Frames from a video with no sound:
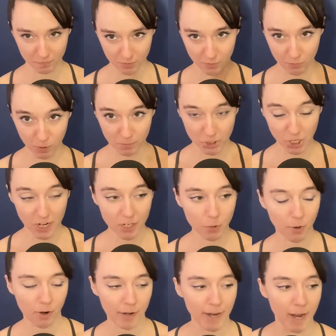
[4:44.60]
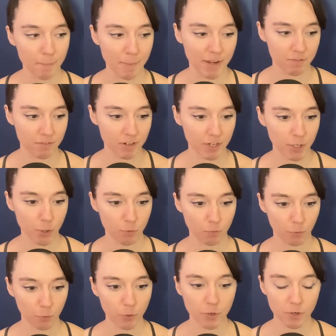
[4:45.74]
from January, I made a video
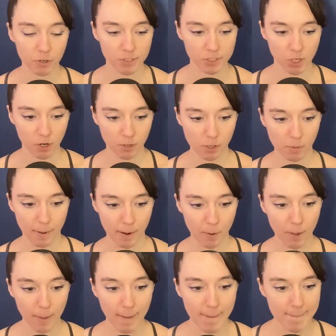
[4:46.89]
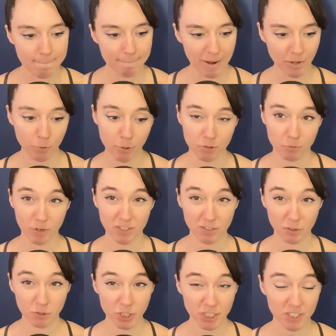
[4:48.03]
for New Year's talking about my New Year's
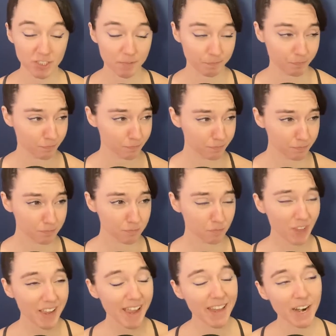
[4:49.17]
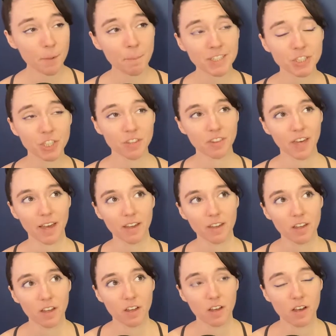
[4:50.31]
resolutions. And I mentioned
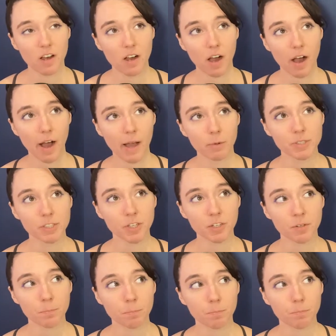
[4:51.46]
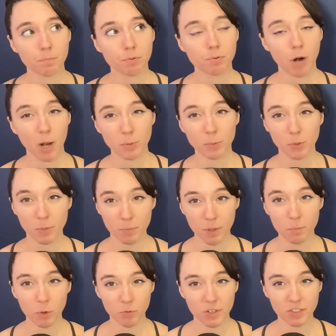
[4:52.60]
that I was going to probably
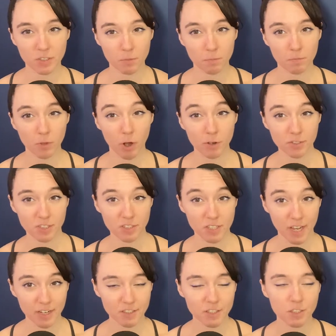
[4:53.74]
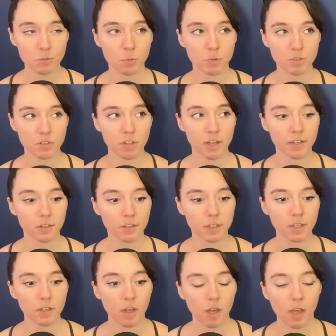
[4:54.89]
be moving to Austin, Texas, most
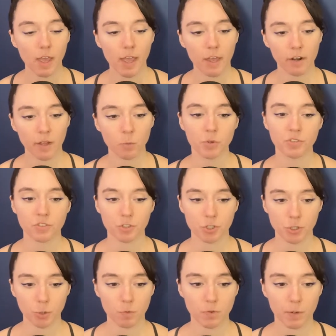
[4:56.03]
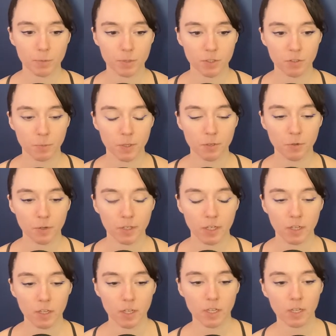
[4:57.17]
likely. And I wasn't sure if I was going to be doing
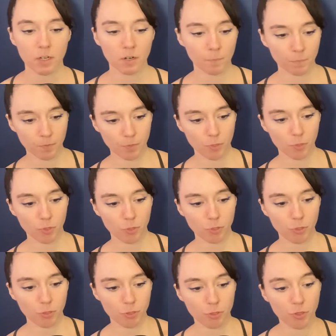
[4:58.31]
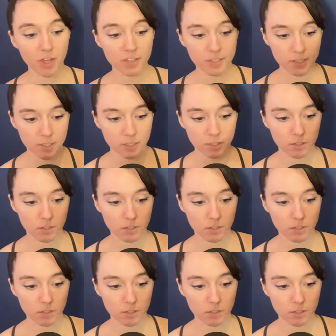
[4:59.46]
it in this.